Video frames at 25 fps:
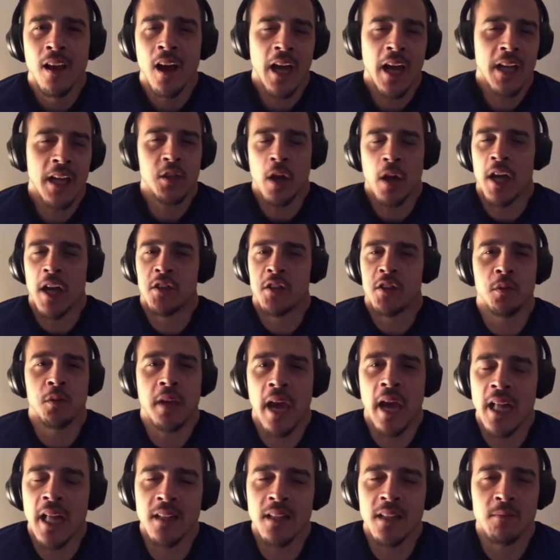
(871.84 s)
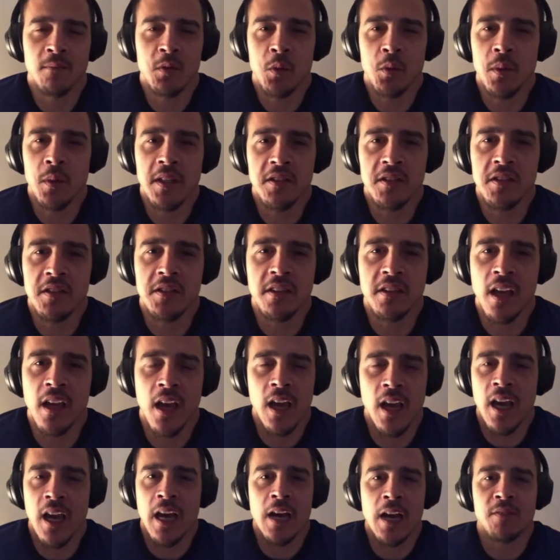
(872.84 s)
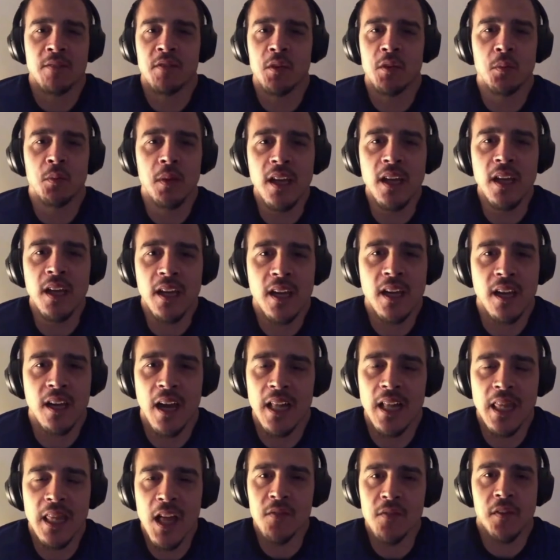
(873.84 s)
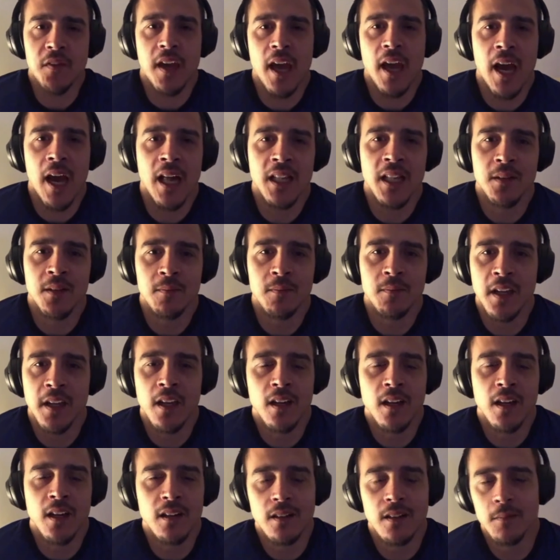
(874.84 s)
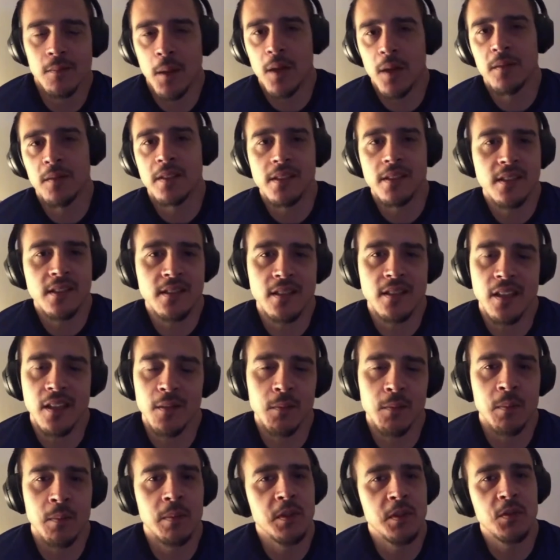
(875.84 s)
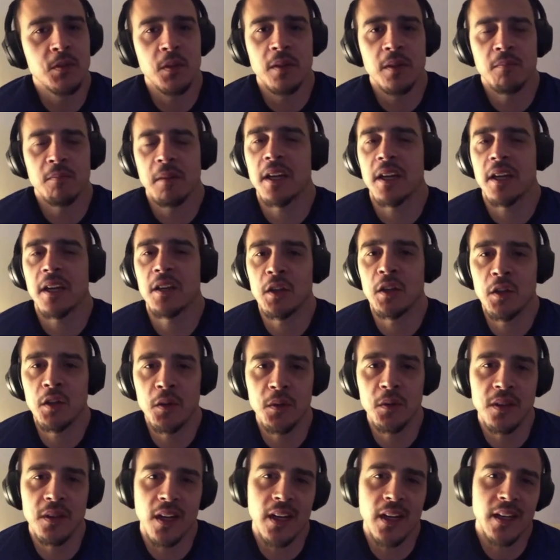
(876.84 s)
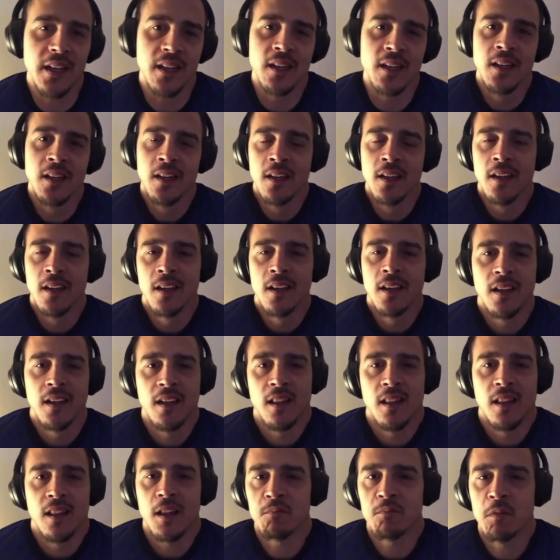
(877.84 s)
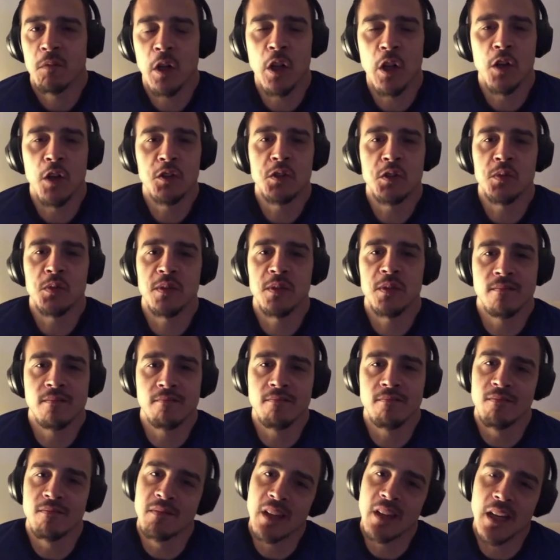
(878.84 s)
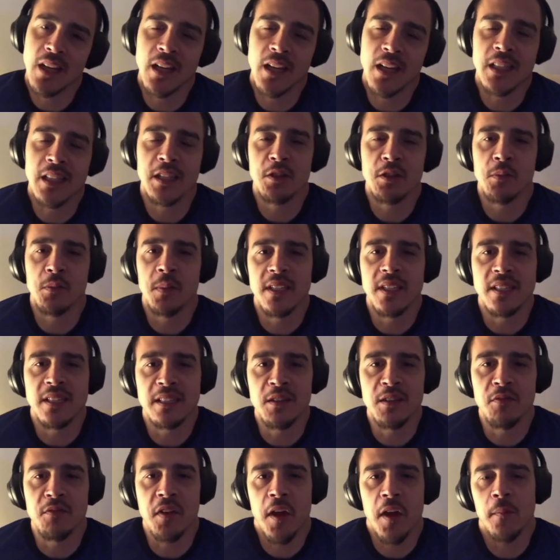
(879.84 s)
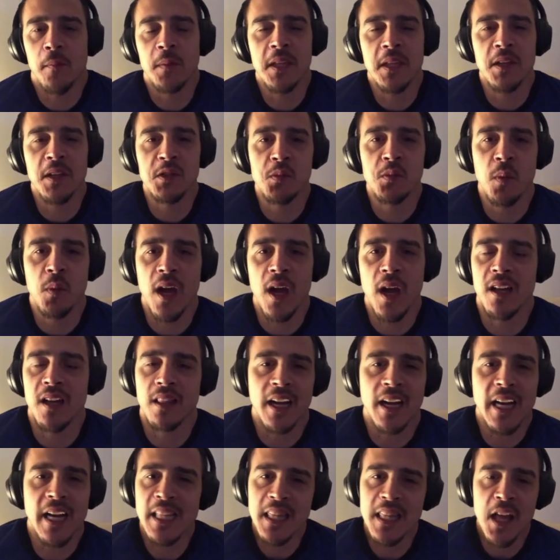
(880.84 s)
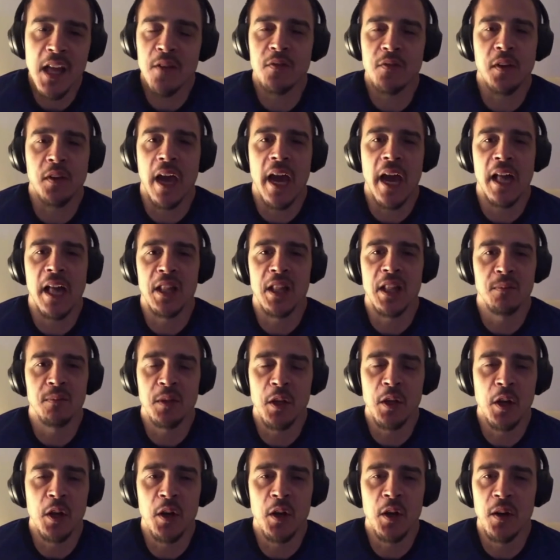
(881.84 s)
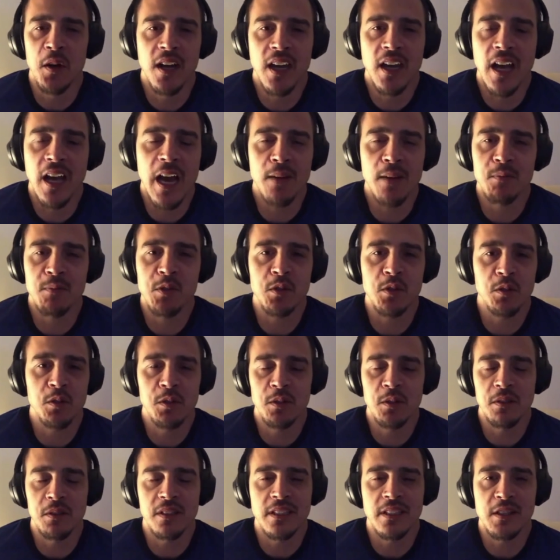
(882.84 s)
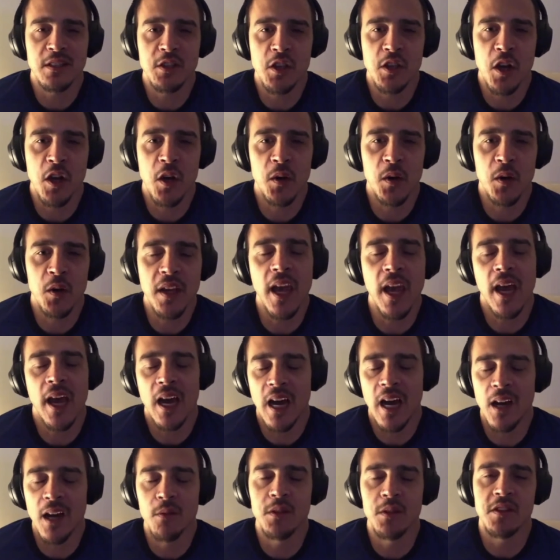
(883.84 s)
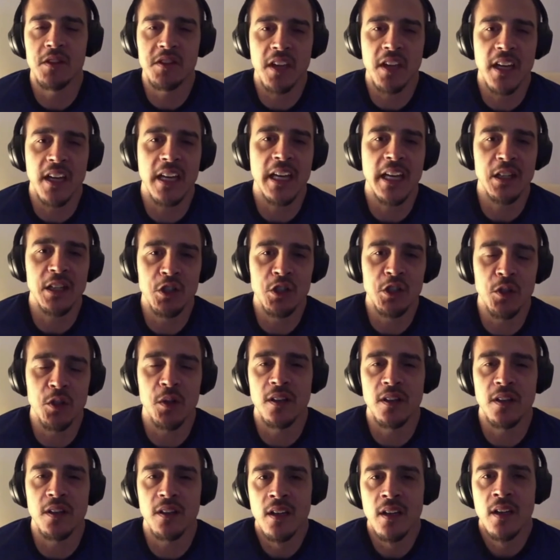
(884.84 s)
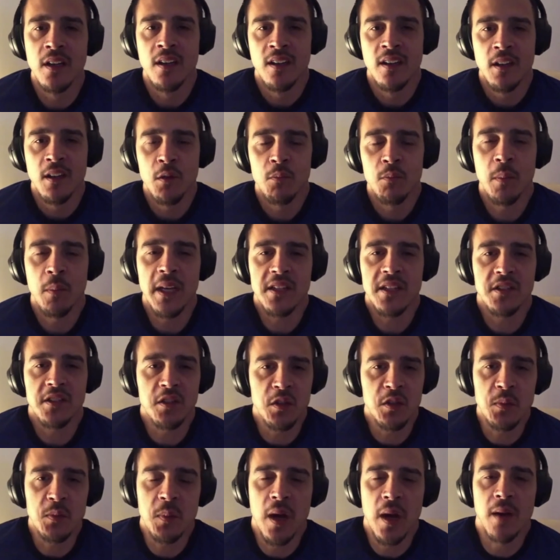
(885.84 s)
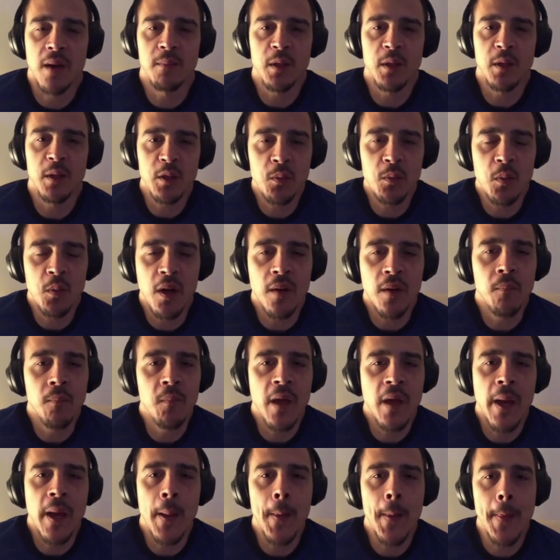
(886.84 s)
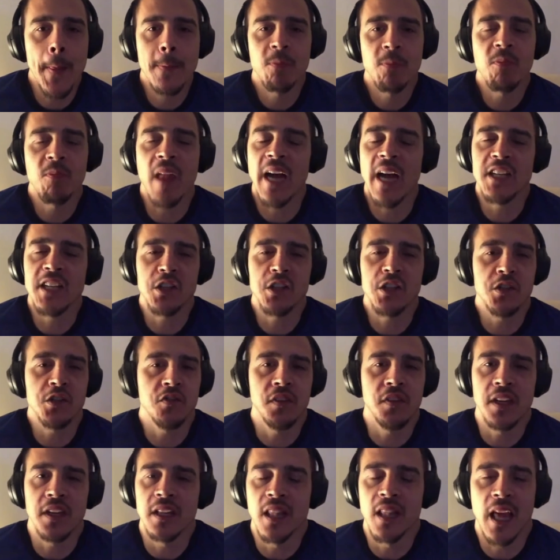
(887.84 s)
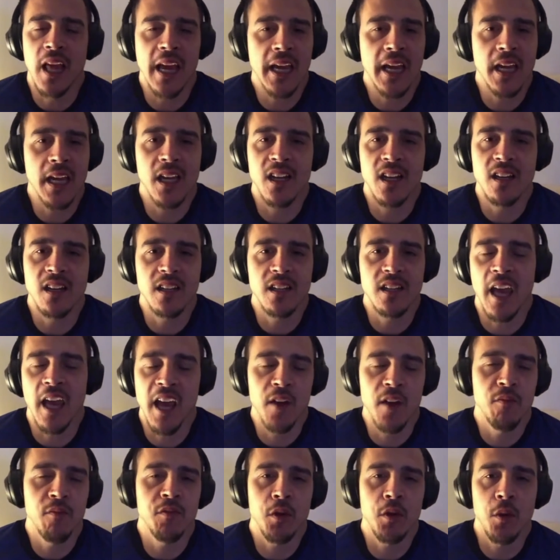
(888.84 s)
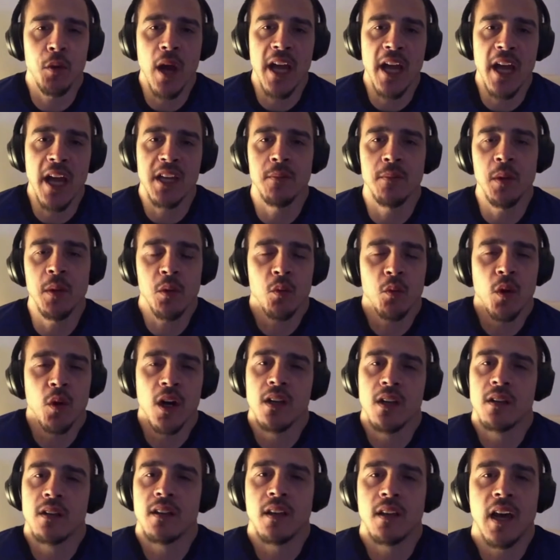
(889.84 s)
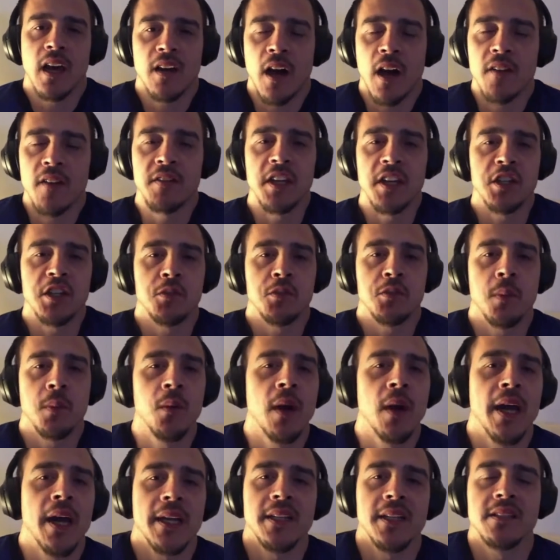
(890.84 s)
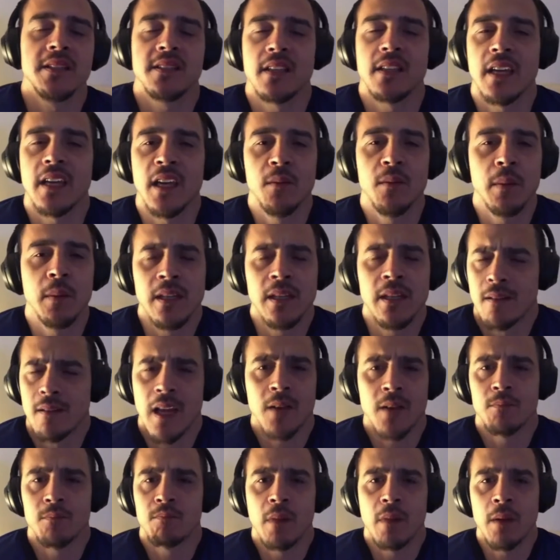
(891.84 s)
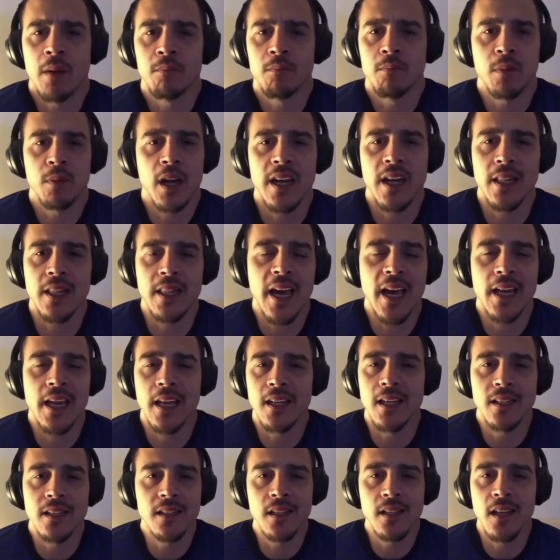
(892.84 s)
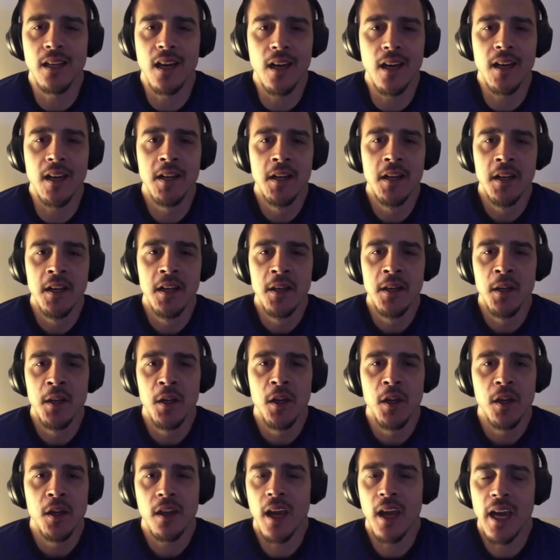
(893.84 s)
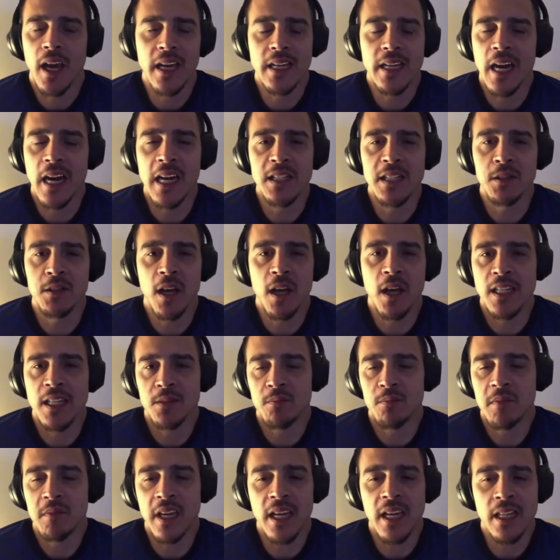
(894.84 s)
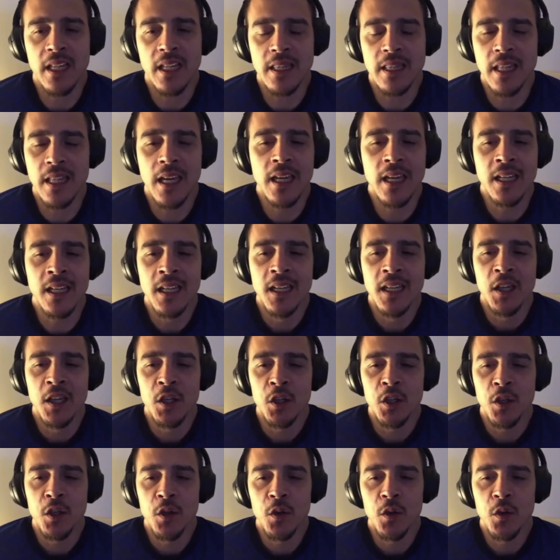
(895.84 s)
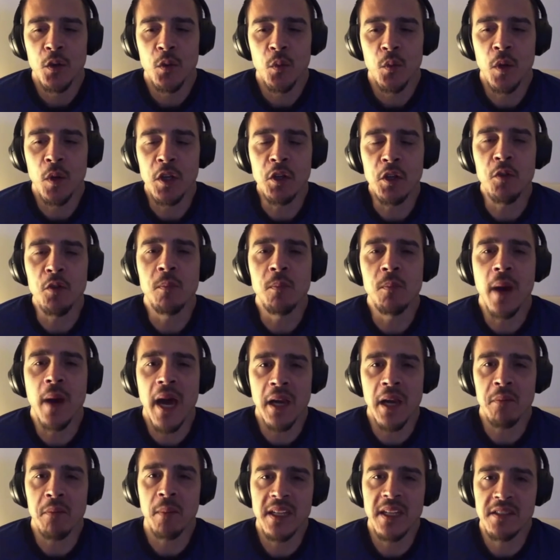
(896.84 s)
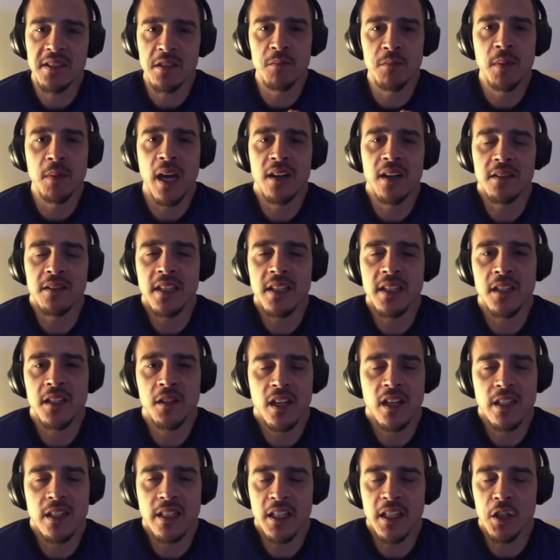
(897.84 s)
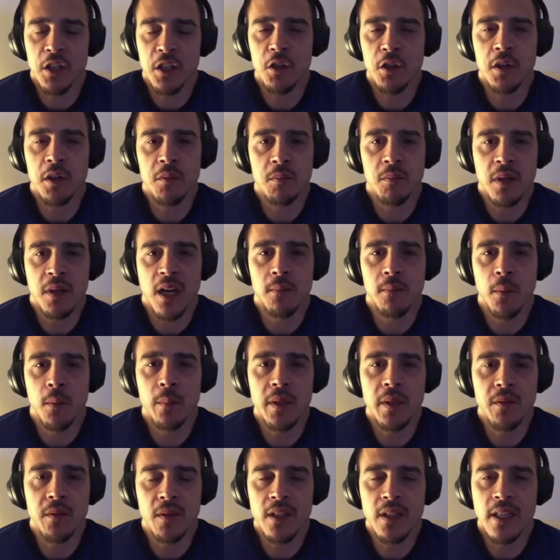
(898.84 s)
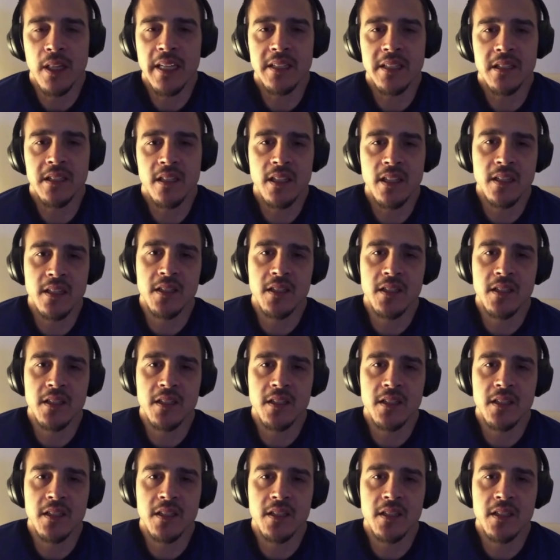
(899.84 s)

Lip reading: I do Callum tweets every week. I love Callum. You know, I'm always, between me and you, like, close with a little bit the family as well. Like, I love Callum, you know, absolutely. So yeah, I would say in short, Mason is probably the one that I just feel like, yeah, if there had to be one, I've hitched my wagons to him, and I'm proud of that. And I think that when you back Mason Mount, Daniel, and I think you can probably relate to